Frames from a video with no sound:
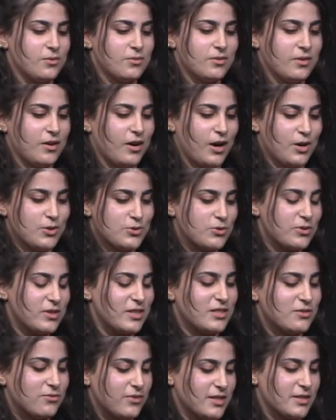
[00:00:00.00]
how do
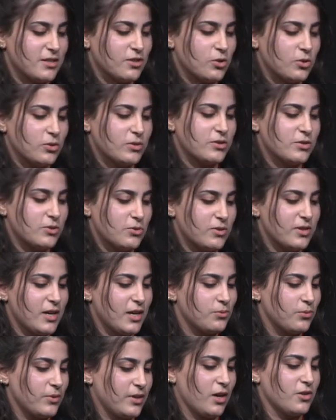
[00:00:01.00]
these vesicles do
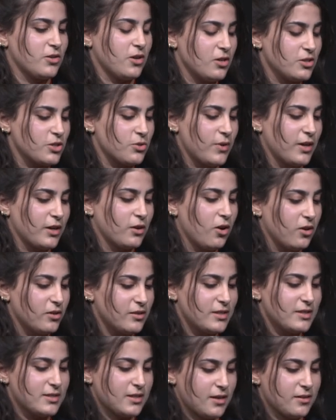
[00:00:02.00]
that without altering all
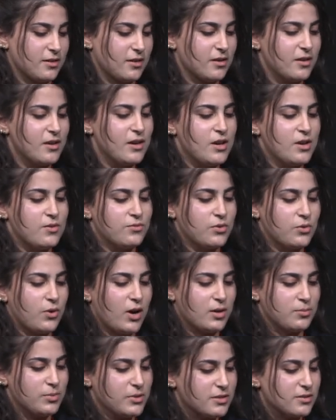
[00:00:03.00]
these other
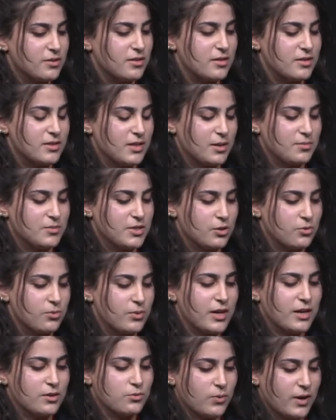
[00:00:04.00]
variables to the same
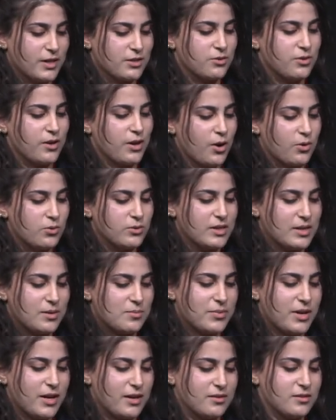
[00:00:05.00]
degree, and why do they only
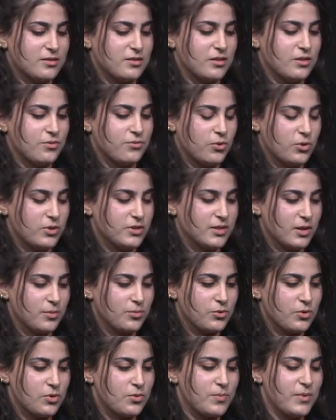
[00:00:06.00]
impair the CD4
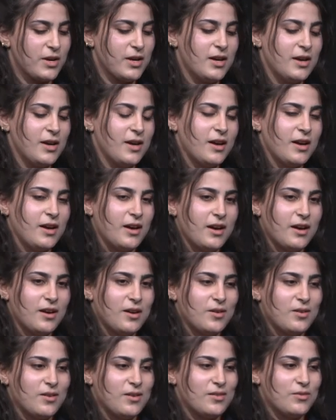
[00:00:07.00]
subgroup?
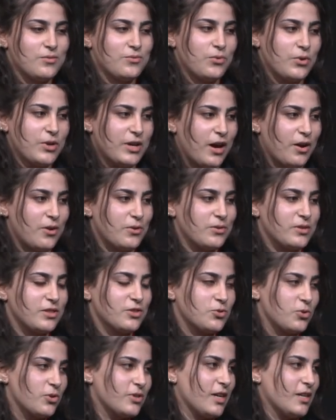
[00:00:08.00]
Uh, for now, the
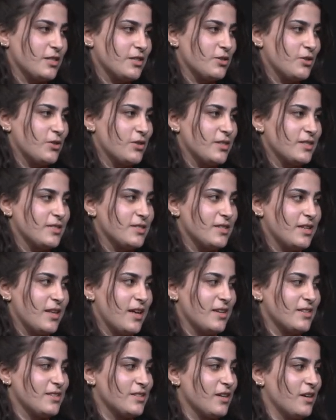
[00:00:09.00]
short answer is
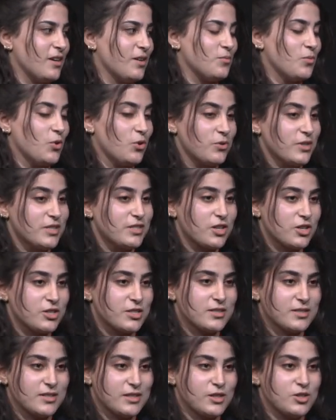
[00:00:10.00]
that uh, more research
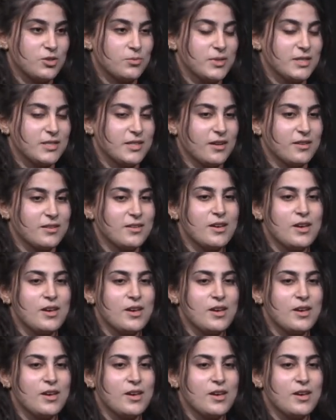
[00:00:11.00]
is needed to be done,